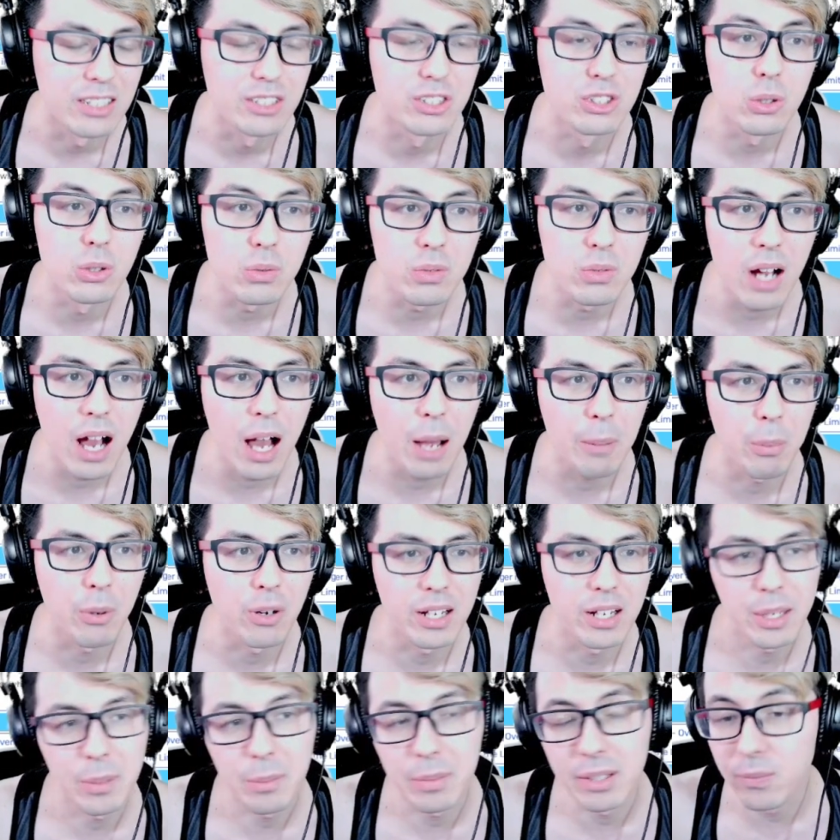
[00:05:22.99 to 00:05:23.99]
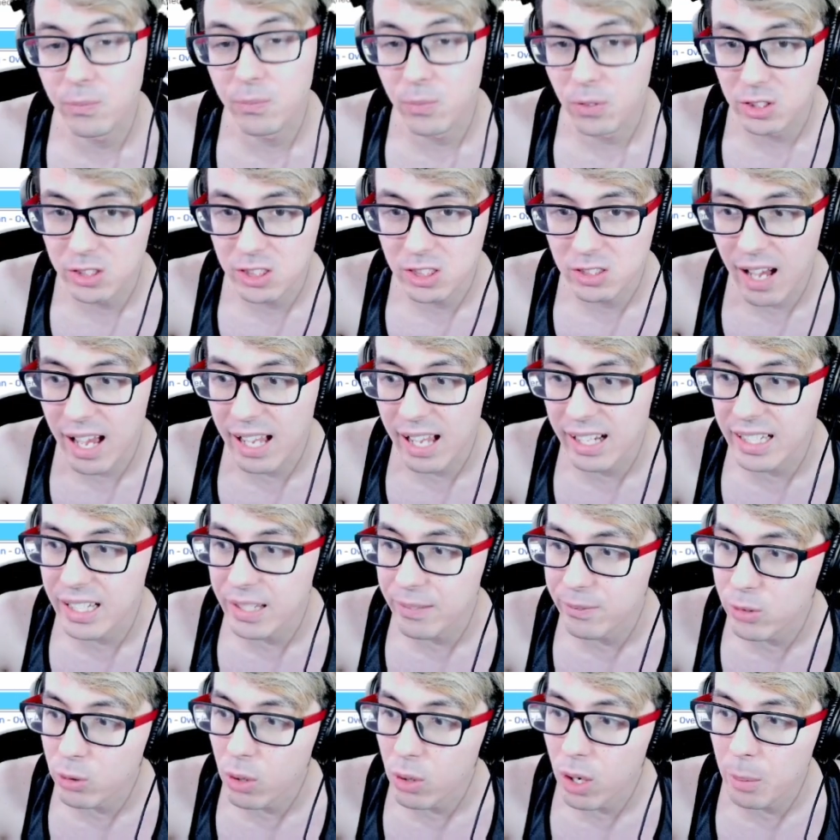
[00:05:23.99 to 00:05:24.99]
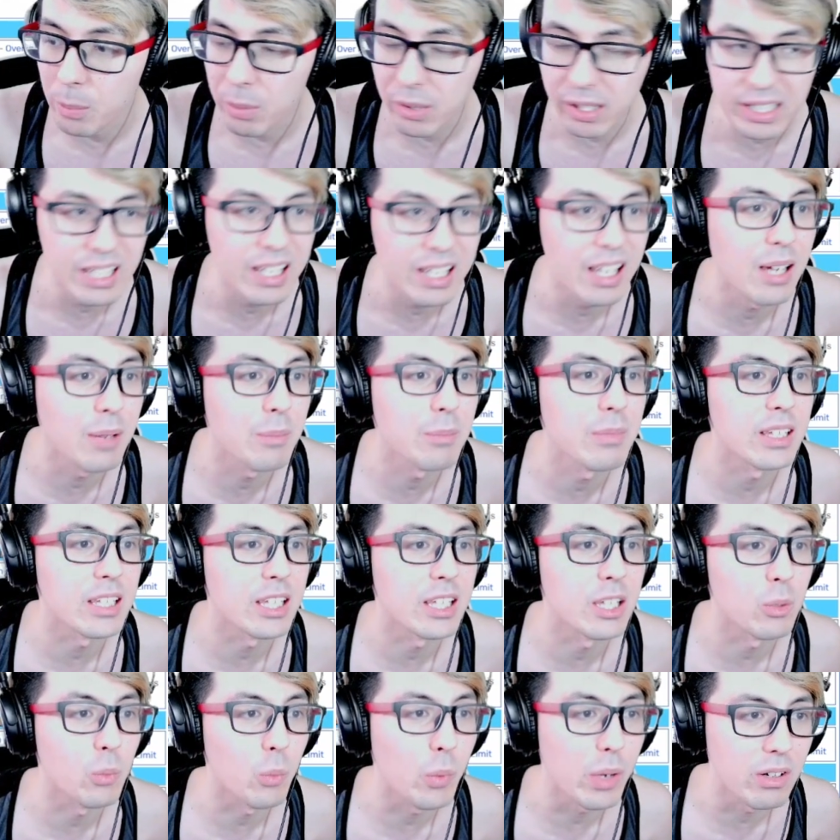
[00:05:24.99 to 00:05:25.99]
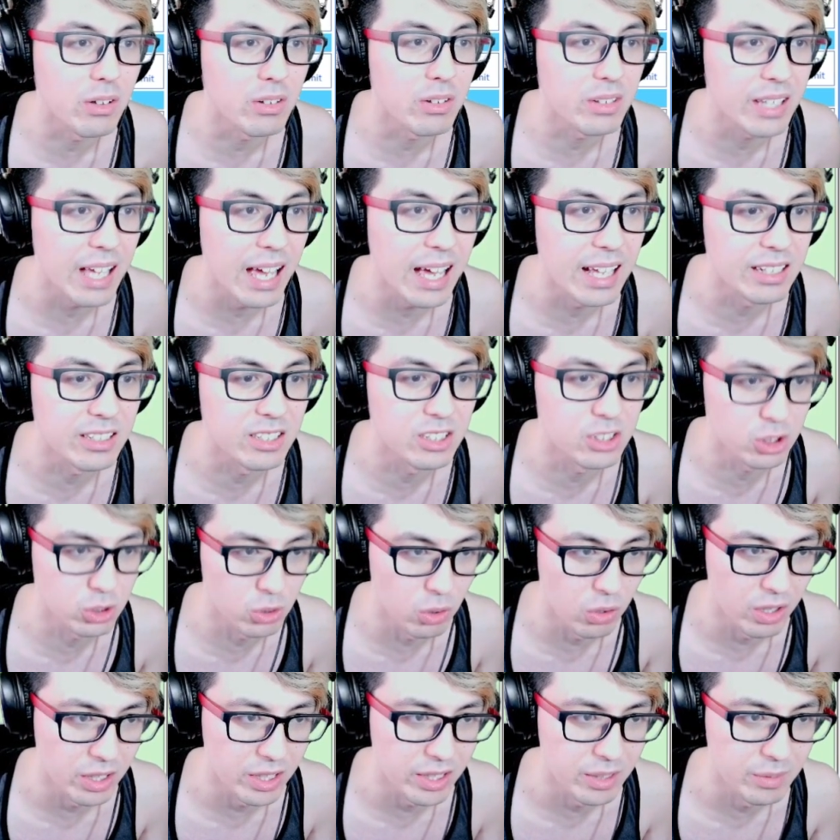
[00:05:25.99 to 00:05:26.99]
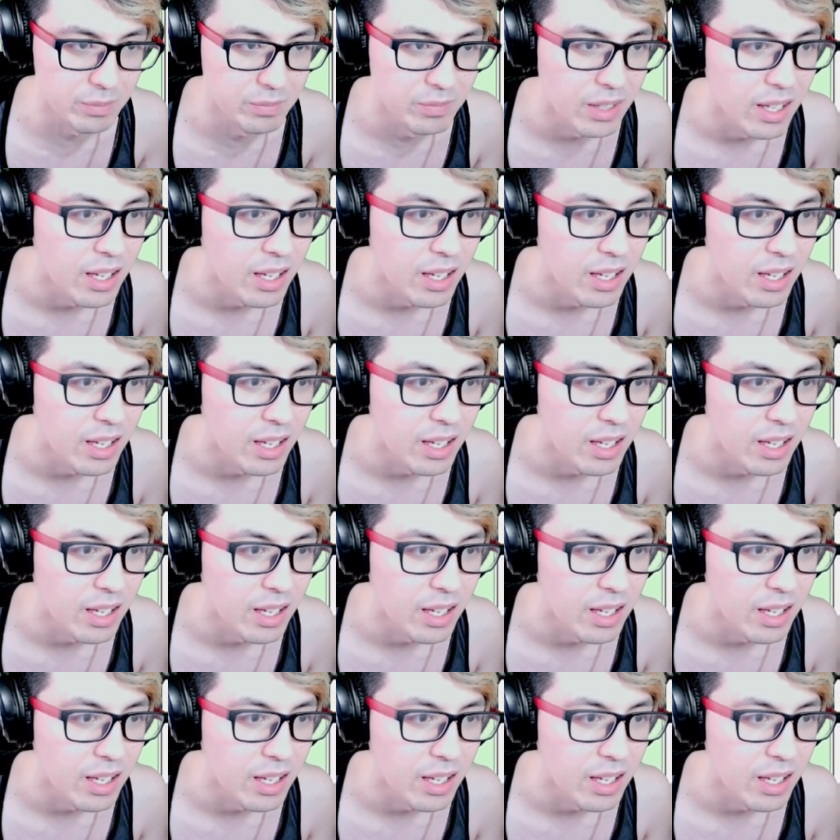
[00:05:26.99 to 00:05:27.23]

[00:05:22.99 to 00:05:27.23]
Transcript: Do not put him in the first slot. If you are bringing him, he will get destroyed.